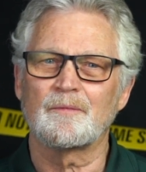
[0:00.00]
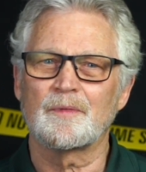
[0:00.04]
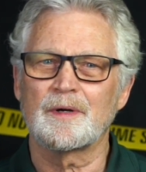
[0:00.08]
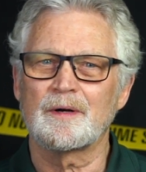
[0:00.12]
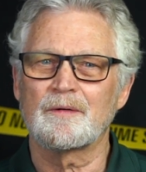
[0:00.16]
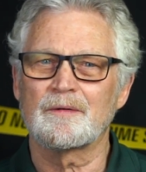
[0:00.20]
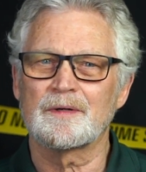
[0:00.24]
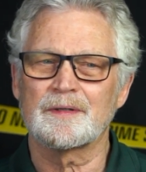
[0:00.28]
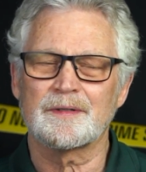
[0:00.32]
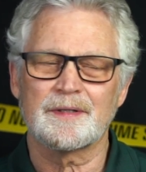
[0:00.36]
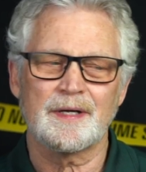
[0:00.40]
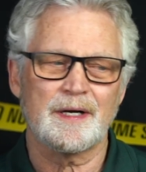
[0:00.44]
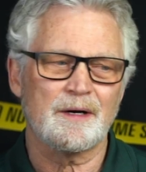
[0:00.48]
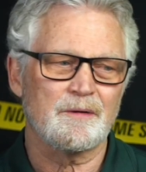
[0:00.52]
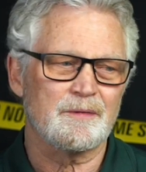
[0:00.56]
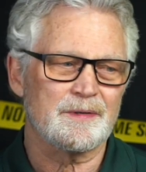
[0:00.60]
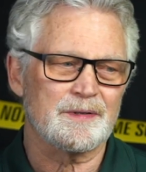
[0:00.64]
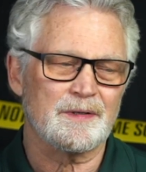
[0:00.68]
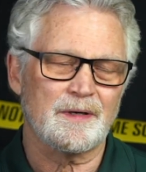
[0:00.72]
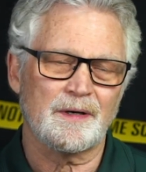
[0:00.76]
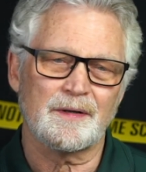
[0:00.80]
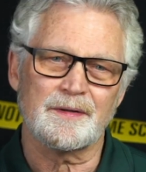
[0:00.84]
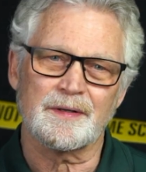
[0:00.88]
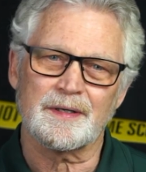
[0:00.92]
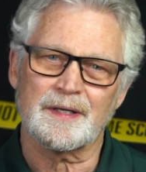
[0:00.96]
We weren't there with
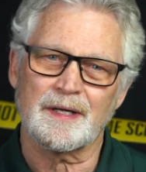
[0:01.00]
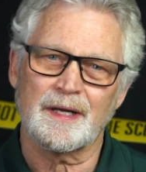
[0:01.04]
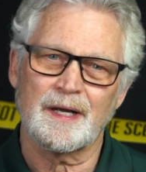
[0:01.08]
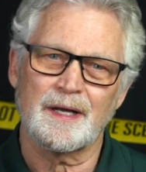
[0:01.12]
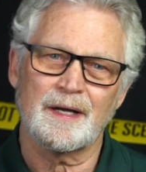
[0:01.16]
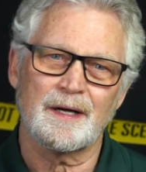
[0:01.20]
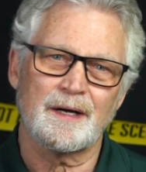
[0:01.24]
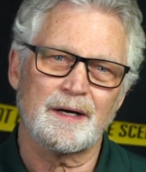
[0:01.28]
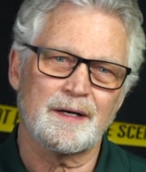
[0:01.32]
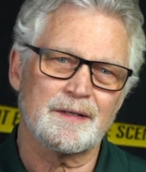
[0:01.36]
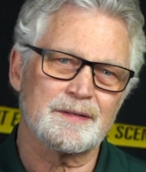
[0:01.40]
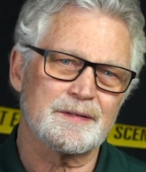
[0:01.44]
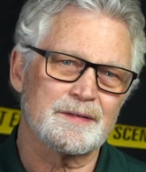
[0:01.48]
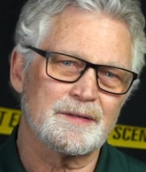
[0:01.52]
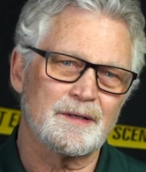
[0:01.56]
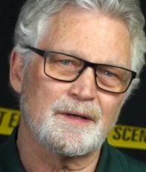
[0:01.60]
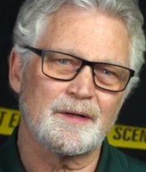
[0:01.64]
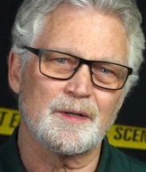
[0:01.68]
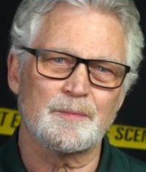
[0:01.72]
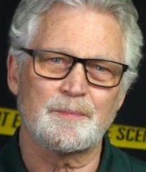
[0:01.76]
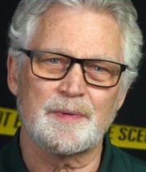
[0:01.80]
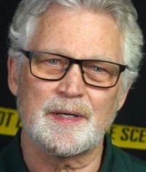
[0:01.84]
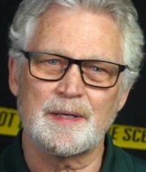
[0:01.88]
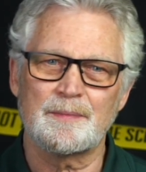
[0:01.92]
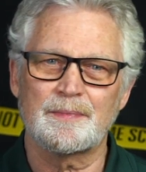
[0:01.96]
all the chaos and all
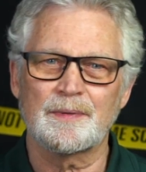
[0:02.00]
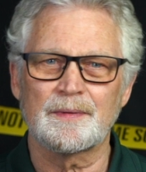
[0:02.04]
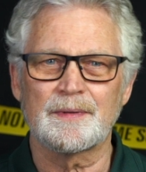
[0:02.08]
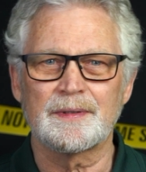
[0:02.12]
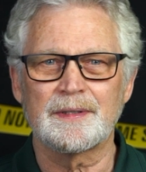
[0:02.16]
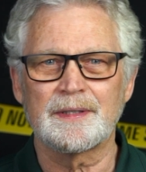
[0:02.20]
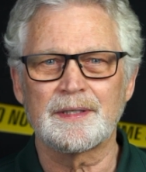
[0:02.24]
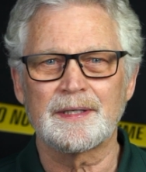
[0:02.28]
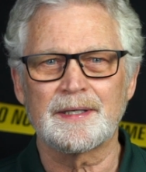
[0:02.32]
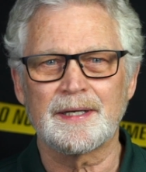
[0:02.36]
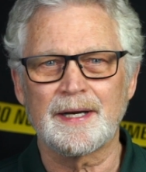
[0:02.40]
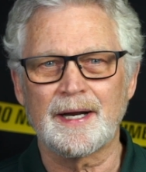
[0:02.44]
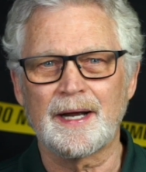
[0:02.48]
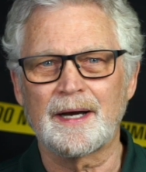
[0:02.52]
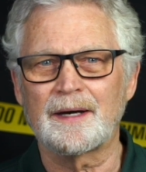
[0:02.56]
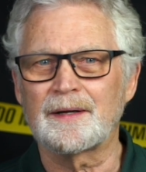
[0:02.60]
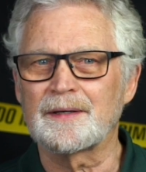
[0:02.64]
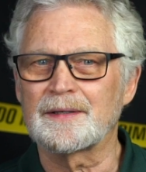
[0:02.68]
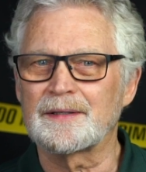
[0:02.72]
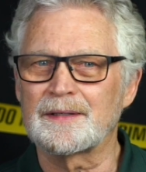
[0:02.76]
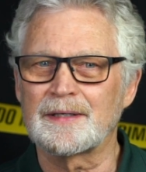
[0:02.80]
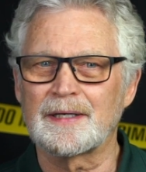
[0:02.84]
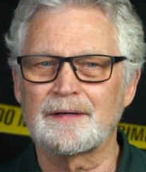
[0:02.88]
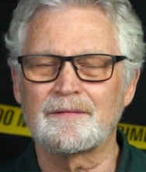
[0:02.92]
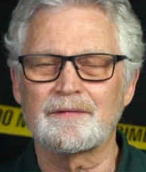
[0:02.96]
the people in and out
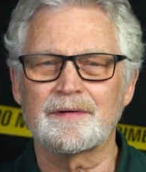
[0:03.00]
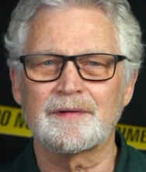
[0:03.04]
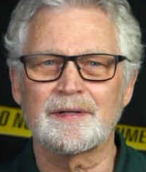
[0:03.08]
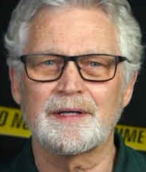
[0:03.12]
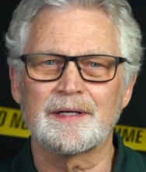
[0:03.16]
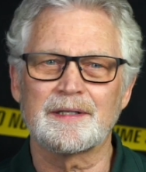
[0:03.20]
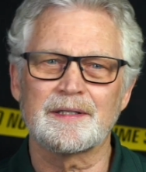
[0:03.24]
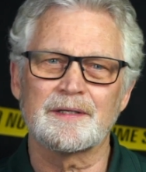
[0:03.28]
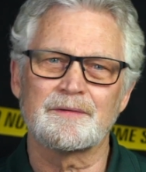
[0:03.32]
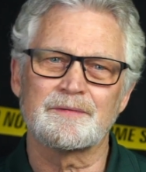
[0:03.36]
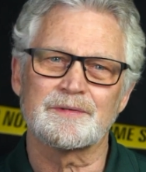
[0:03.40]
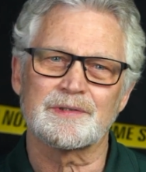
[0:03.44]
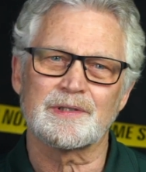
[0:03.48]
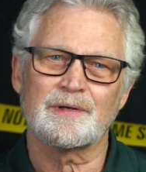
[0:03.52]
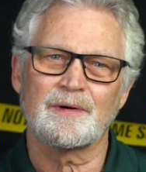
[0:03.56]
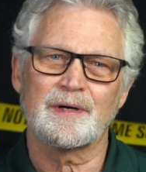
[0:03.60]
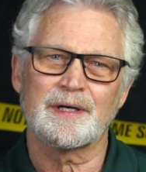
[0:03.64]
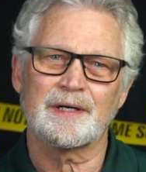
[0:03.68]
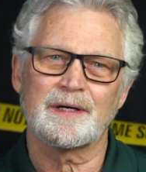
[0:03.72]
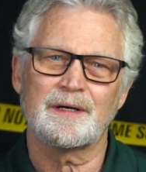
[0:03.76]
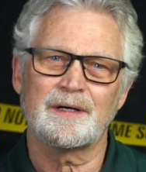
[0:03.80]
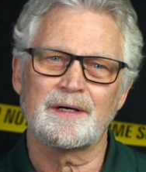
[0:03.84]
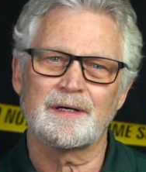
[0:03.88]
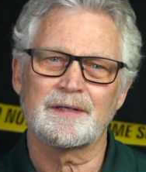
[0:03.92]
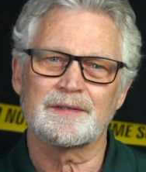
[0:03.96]
and everything that was
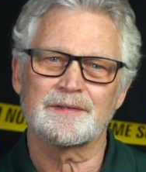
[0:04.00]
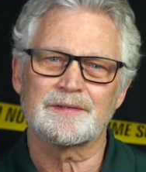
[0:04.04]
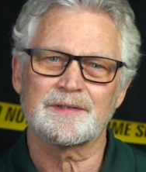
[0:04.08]
going on.